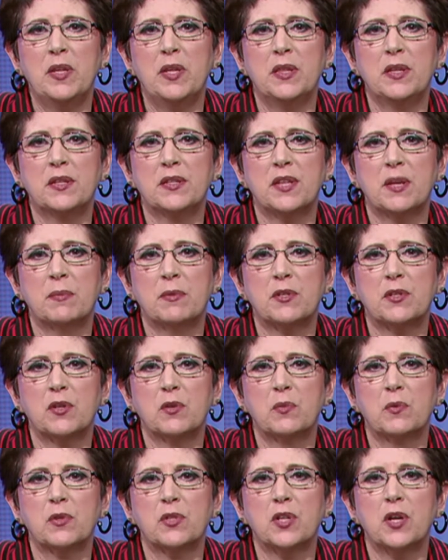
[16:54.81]
In this episode,
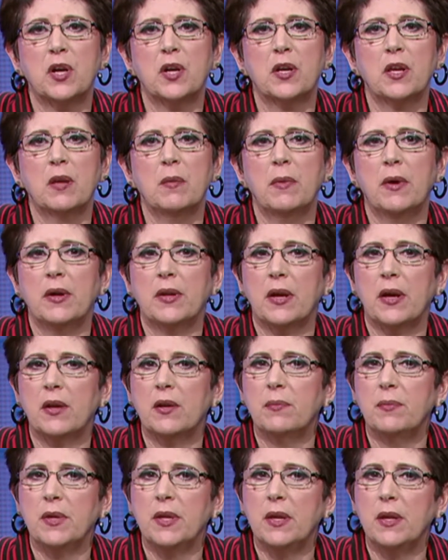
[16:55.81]
we're talking about how to
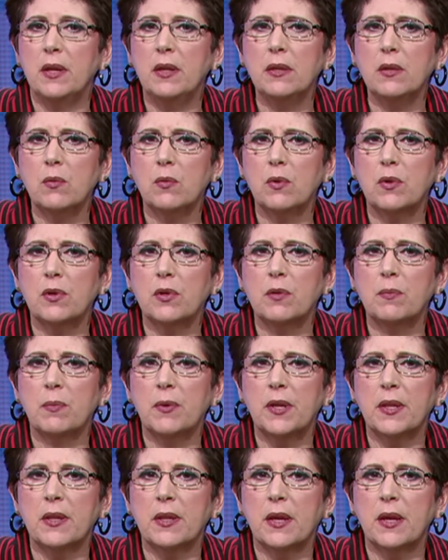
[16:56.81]
be in the world
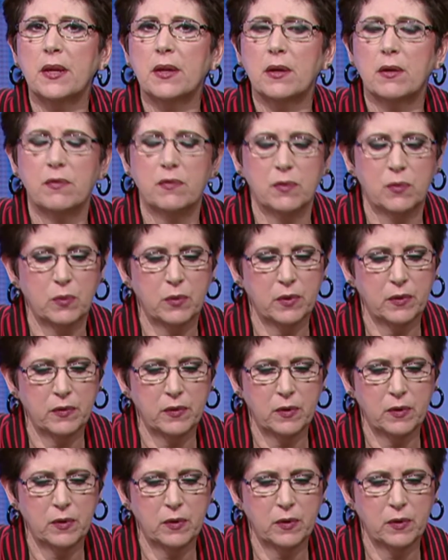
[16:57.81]
but not of the world.